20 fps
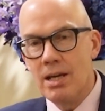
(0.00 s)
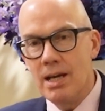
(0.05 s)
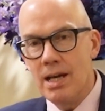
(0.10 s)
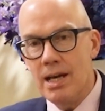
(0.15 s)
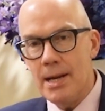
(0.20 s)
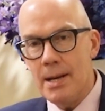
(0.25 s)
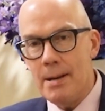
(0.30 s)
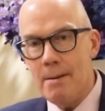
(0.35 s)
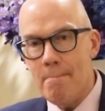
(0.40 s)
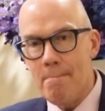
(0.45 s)

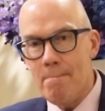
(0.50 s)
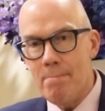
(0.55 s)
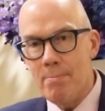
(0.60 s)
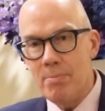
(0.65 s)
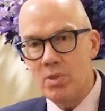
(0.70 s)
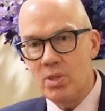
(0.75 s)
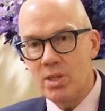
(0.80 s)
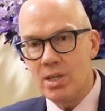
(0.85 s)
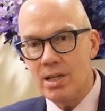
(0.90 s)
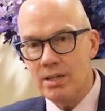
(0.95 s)
kind
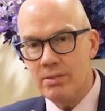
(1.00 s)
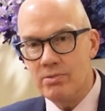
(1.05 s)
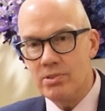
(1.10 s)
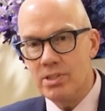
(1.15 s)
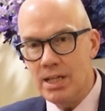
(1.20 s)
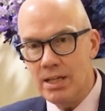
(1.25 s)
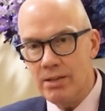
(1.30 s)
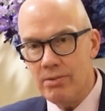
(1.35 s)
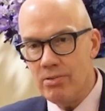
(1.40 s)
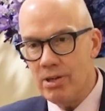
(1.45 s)
of
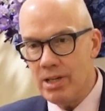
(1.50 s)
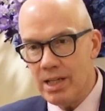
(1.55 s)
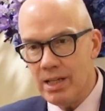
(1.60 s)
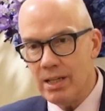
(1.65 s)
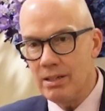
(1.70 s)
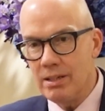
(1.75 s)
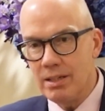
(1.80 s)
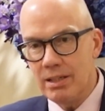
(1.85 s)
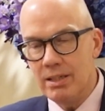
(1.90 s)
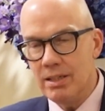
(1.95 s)

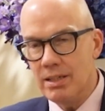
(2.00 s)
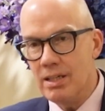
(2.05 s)
delivering,